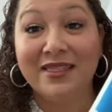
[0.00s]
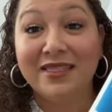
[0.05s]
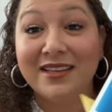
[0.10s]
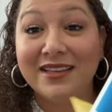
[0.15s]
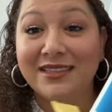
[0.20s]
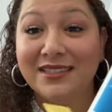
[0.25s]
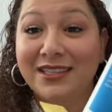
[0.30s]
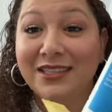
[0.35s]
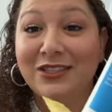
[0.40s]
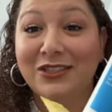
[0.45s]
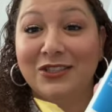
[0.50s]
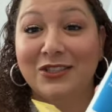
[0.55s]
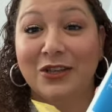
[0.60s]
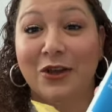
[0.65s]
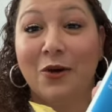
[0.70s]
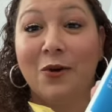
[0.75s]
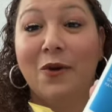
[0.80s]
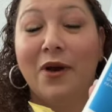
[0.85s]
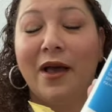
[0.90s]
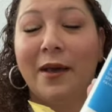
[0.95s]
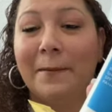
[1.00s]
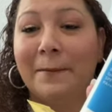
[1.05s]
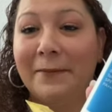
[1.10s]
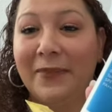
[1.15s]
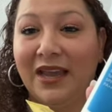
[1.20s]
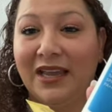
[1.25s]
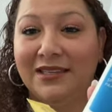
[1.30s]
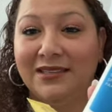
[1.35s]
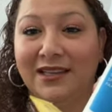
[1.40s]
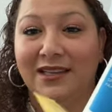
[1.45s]
this is so
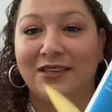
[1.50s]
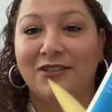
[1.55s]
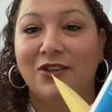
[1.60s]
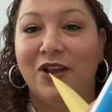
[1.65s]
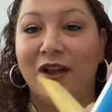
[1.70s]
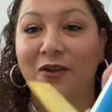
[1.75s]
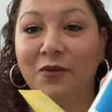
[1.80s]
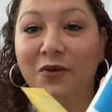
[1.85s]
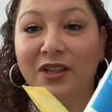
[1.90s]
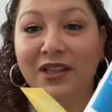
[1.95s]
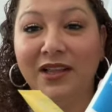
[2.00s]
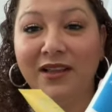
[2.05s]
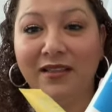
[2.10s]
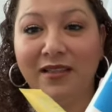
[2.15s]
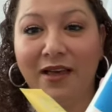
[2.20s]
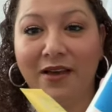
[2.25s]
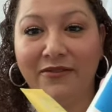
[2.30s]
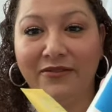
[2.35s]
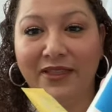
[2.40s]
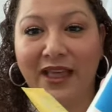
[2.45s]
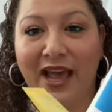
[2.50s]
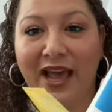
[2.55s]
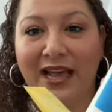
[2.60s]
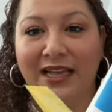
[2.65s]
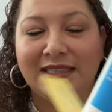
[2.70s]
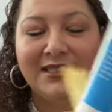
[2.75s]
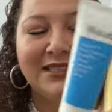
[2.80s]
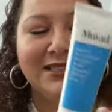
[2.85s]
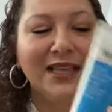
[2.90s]
amazing. So I really love that.